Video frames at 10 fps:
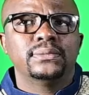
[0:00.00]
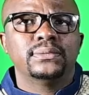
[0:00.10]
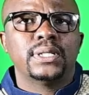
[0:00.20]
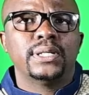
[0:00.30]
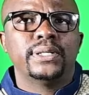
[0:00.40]

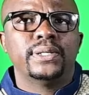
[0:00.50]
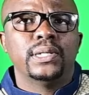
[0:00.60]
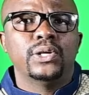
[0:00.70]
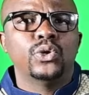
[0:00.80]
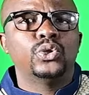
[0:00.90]
and
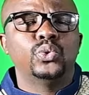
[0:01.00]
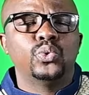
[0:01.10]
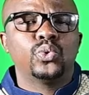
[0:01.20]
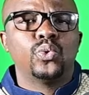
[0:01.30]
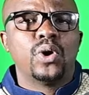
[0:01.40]
not to
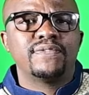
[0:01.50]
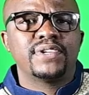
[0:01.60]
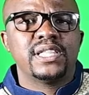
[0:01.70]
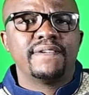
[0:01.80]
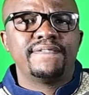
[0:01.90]
grow
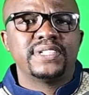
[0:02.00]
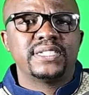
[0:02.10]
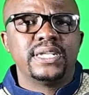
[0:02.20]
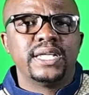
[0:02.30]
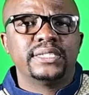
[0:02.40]
after their
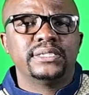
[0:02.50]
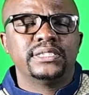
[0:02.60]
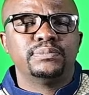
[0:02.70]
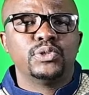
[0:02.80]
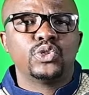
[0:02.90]
first
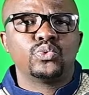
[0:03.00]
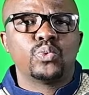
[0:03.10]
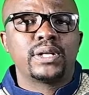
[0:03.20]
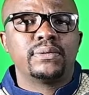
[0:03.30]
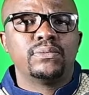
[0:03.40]
elections, because
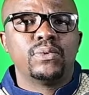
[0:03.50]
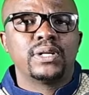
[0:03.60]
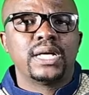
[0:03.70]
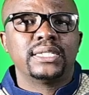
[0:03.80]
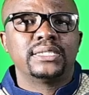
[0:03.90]

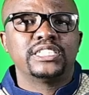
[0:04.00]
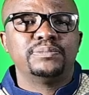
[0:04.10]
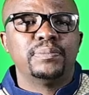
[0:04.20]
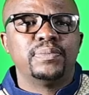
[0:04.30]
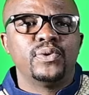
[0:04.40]
what attracts
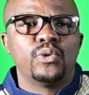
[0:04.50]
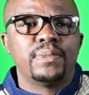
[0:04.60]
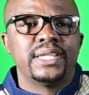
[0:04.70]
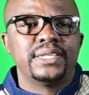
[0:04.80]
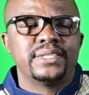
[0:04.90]
people
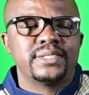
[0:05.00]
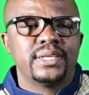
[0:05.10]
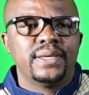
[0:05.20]
normally is,